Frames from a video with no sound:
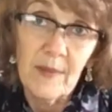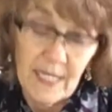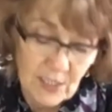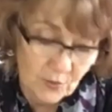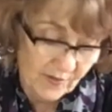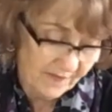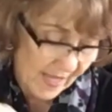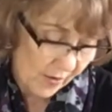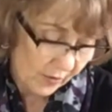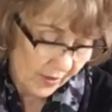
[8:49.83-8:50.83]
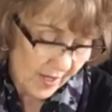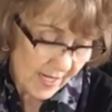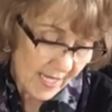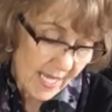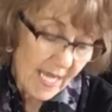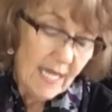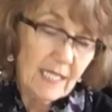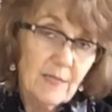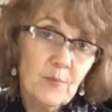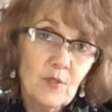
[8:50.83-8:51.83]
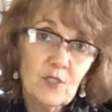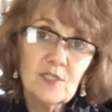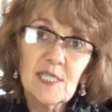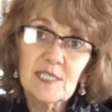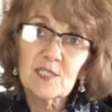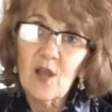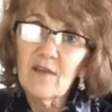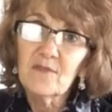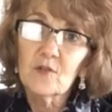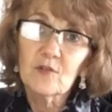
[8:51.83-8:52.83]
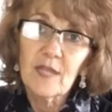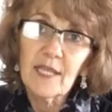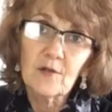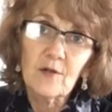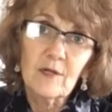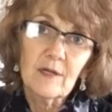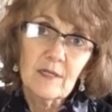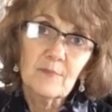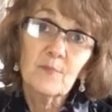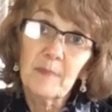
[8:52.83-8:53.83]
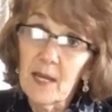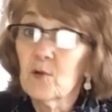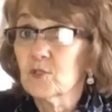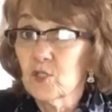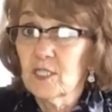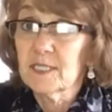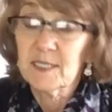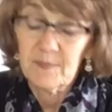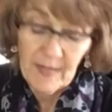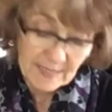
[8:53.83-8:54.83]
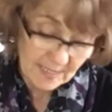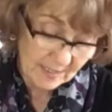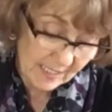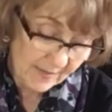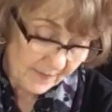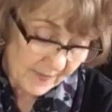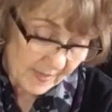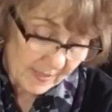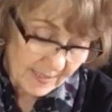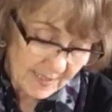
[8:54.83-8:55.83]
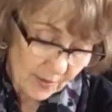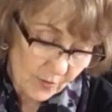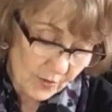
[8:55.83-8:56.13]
pastry flour, and it produces softer, lighter baked goods, basically. So